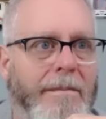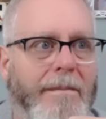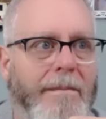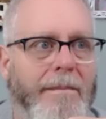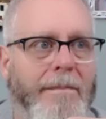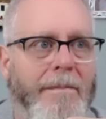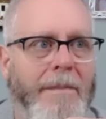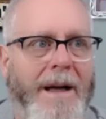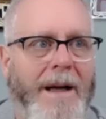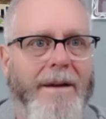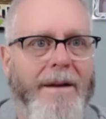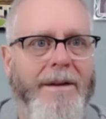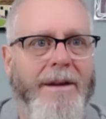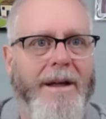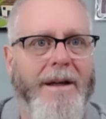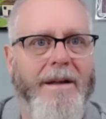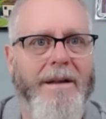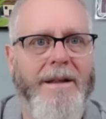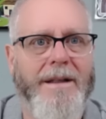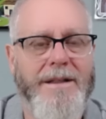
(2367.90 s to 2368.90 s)

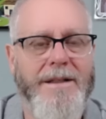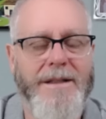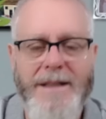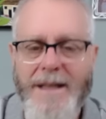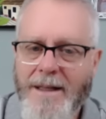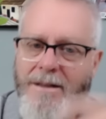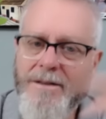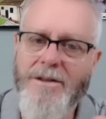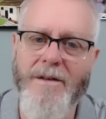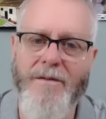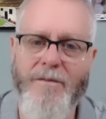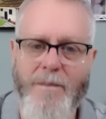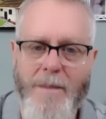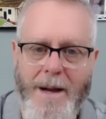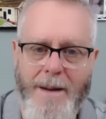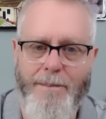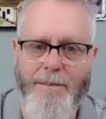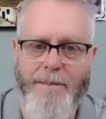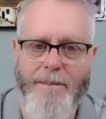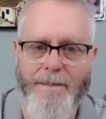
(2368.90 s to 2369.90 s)
The sins of
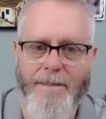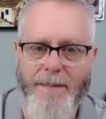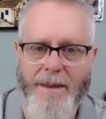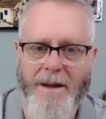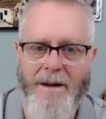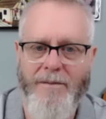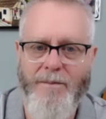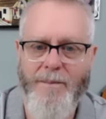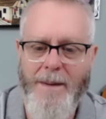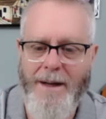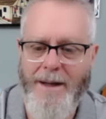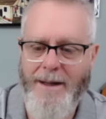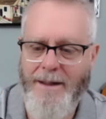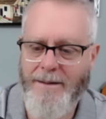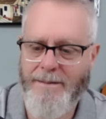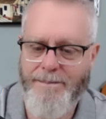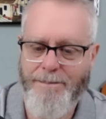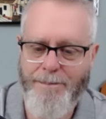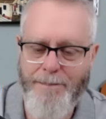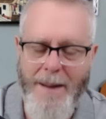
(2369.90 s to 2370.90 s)
my
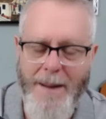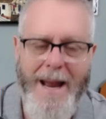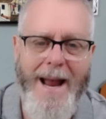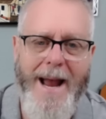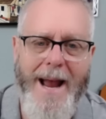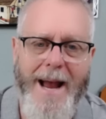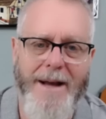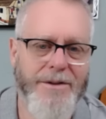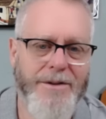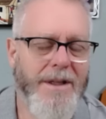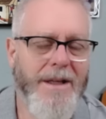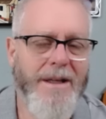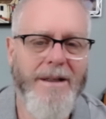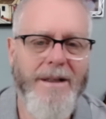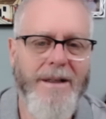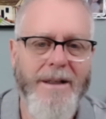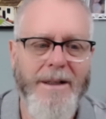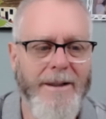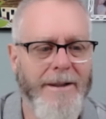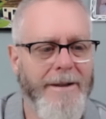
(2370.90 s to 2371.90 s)
past,
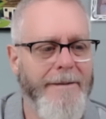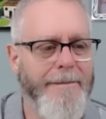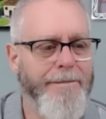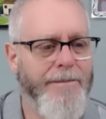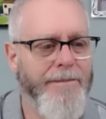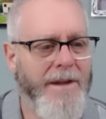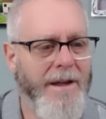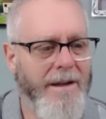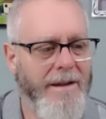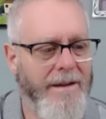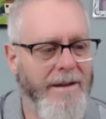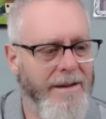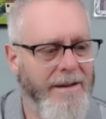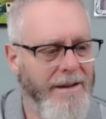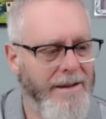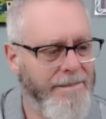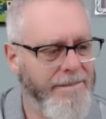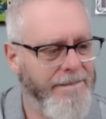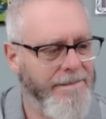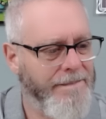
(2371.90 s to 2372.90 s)

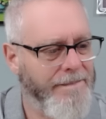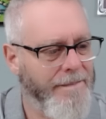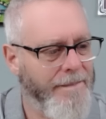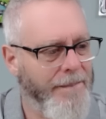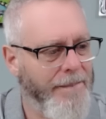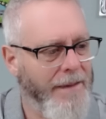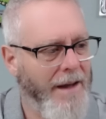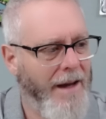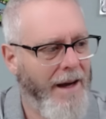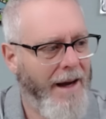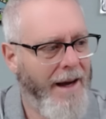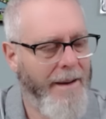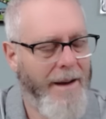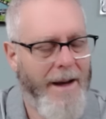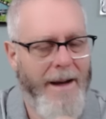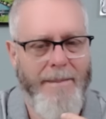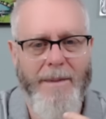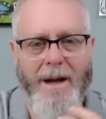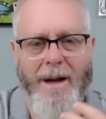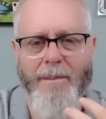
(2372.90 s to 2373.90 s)

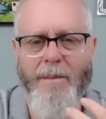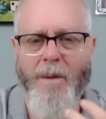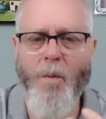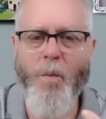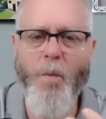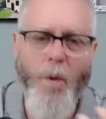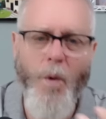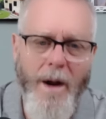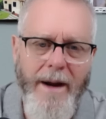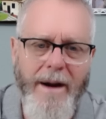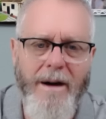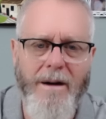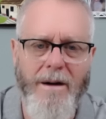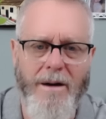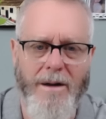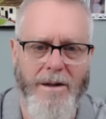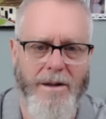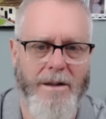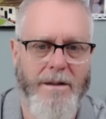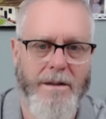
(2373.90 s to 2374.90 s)
I'm
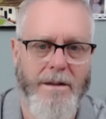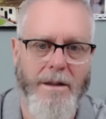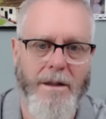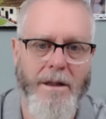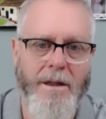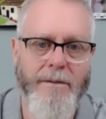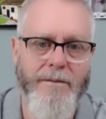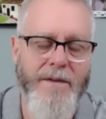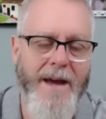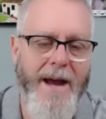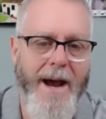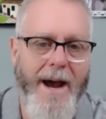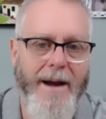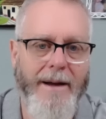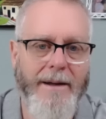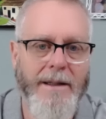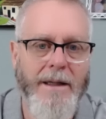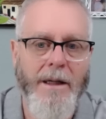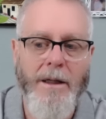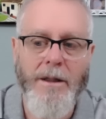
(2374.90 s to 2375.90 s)
aware of
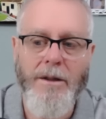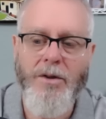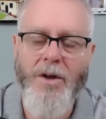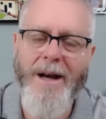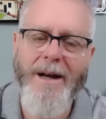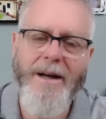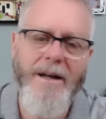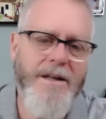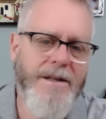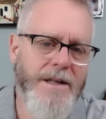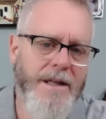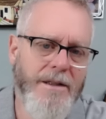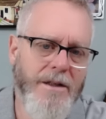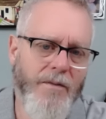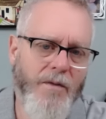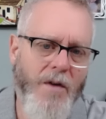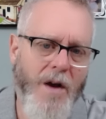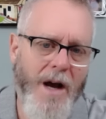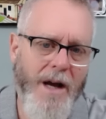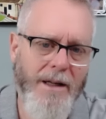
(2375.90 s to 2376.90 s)
that, not in a sense
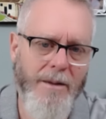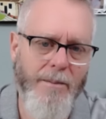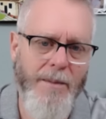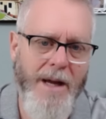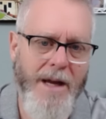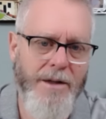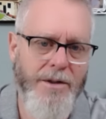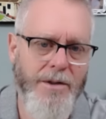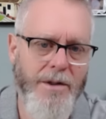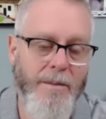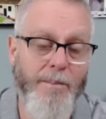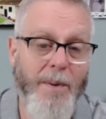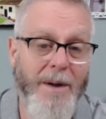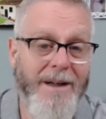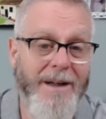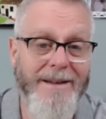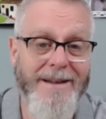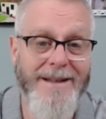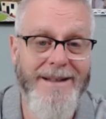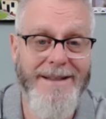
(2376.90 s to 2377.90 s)
of condemnation, but
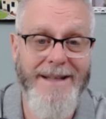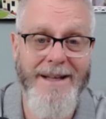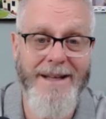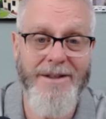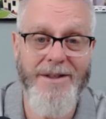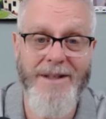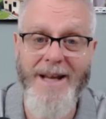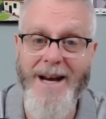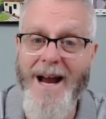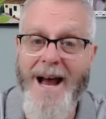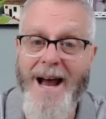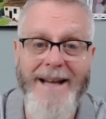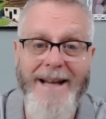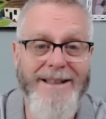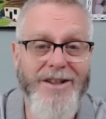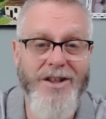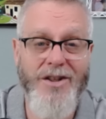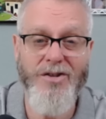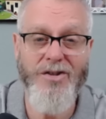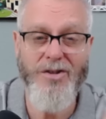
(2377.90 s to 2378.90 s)
in the sense that I
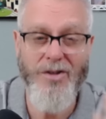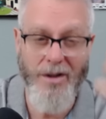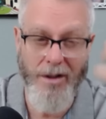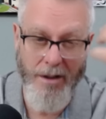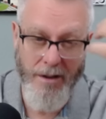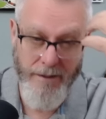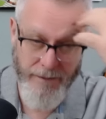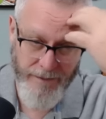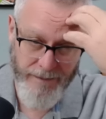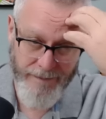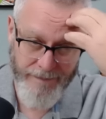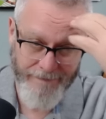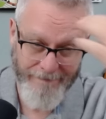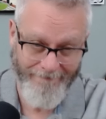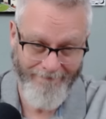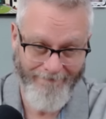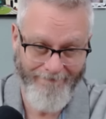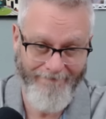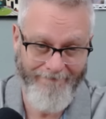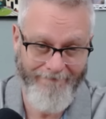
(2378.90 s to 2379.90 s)
deserve
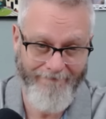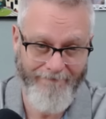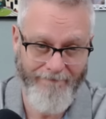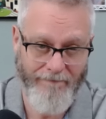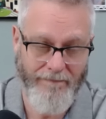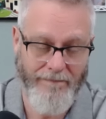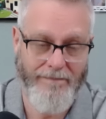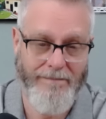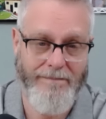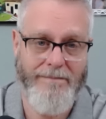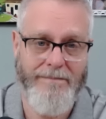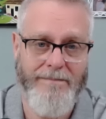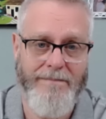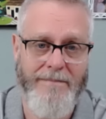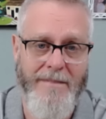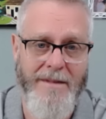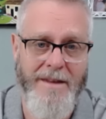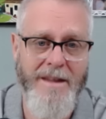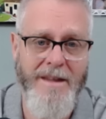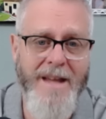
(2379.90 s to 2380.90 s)

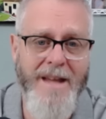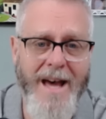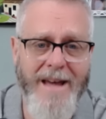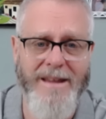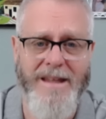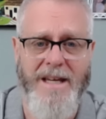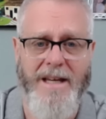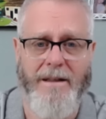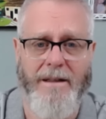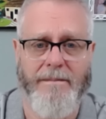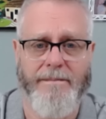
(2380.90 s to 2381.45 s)
nothing.